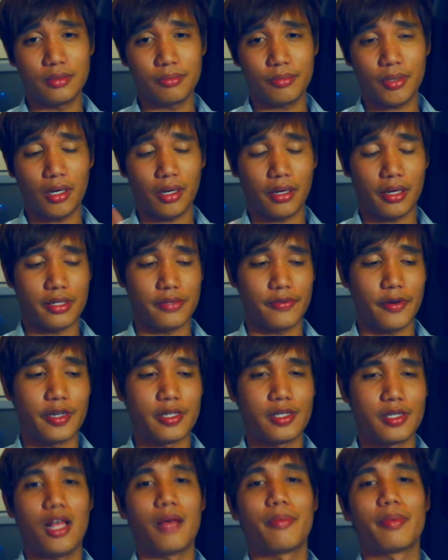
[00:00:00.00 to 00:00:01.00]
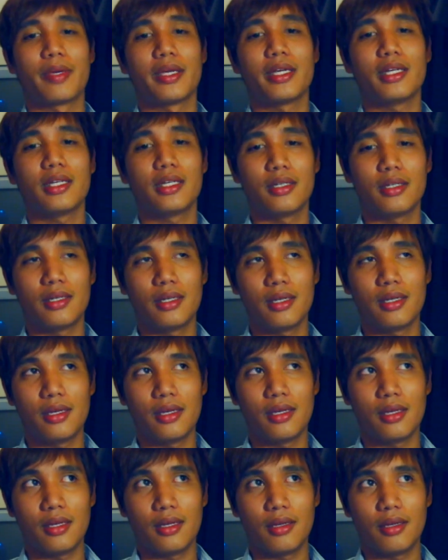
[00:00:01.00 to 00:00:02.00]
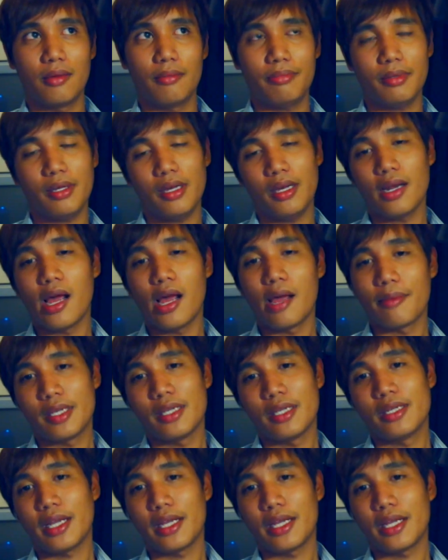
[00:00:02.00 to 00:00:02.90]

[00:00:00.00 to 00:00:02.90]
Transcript: product is very sloppy, but I mean,